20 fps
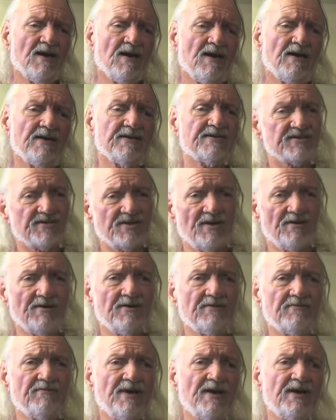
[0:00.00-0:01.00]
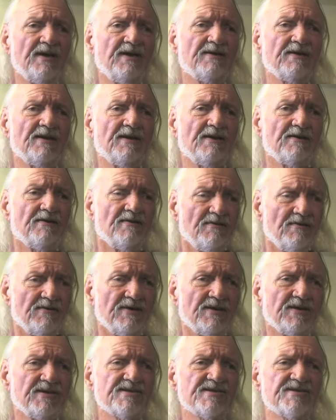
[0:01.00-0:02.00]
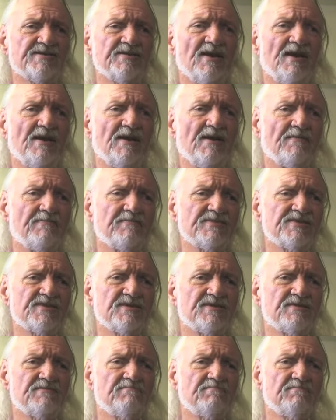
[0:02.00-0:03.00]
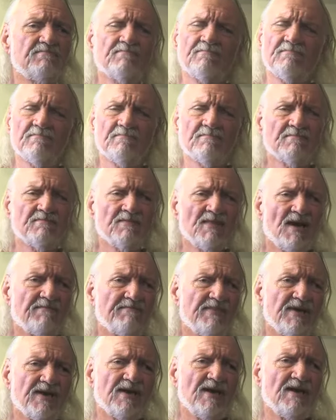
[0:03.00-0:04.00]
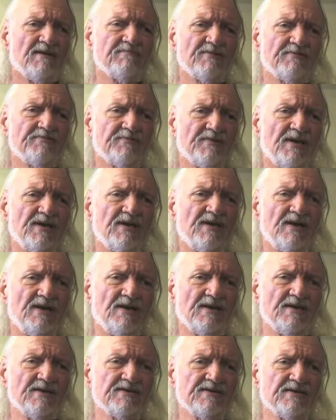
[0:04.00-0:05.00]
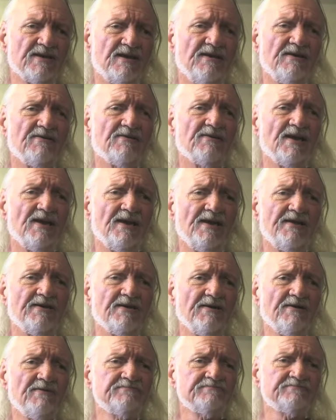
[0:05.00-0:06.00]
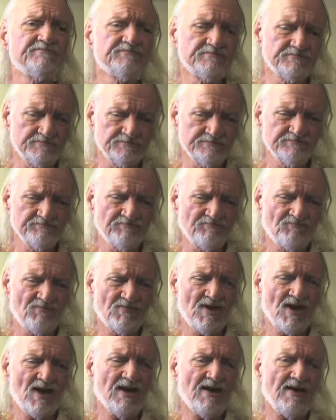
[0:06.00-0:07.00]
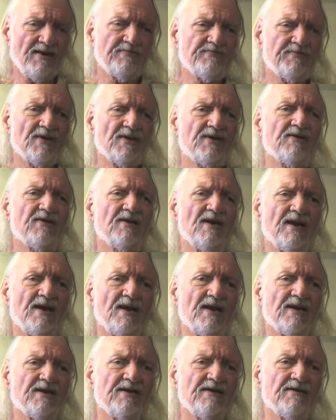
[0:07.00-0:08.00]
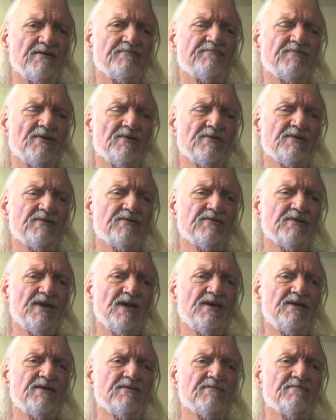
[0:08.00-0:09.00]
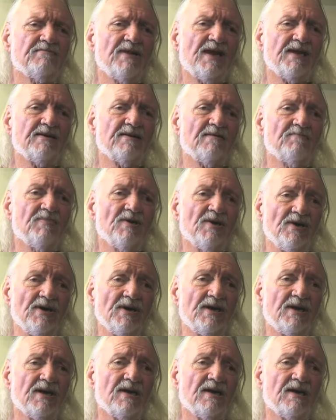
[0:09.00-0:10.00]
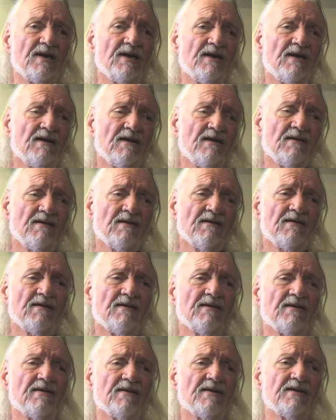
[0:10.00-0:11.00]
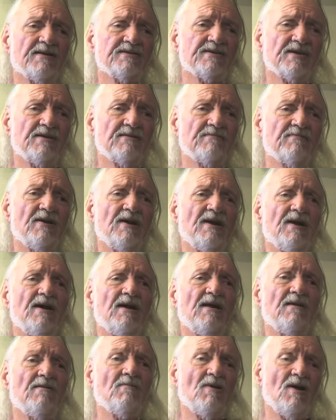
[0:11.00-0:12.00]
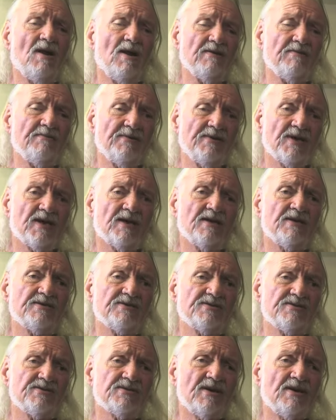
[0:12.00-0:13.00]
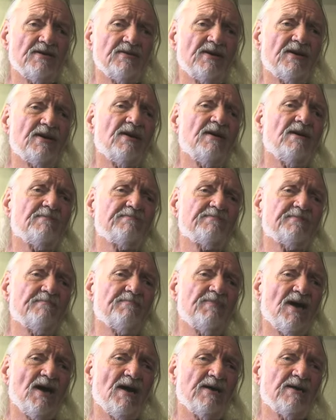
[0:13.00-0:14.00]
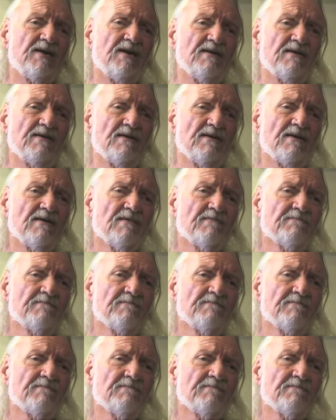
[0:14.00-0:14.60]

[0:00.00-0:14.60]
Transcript: I started reading there, going to the slams, became a friend of his. A year later, I figured I had enough poetry to make a book, and I said, well, Wally, we're going to shit or get off the pot here.